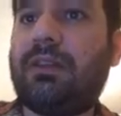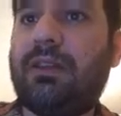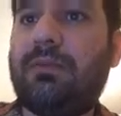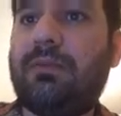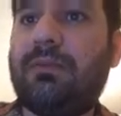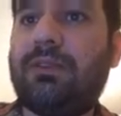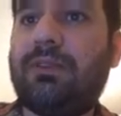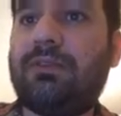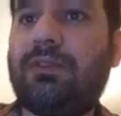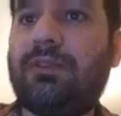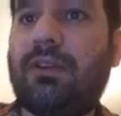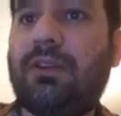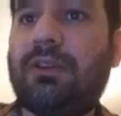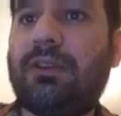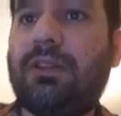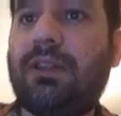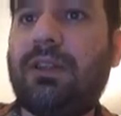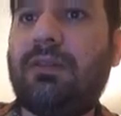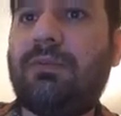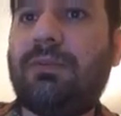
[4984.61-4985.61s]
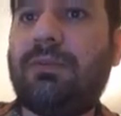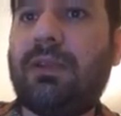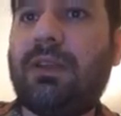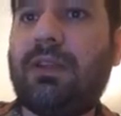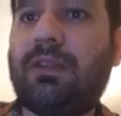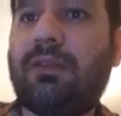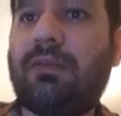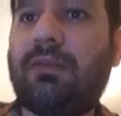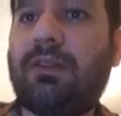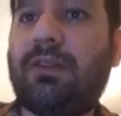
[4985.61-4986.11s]
Let me draw the
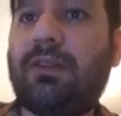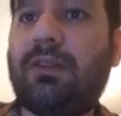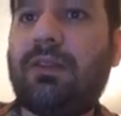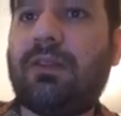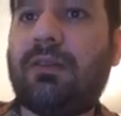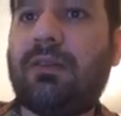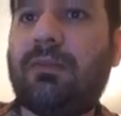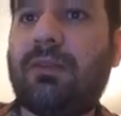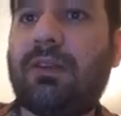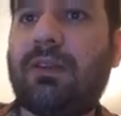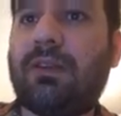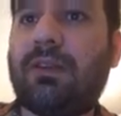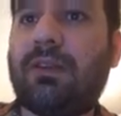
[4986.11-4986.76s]
displaced system like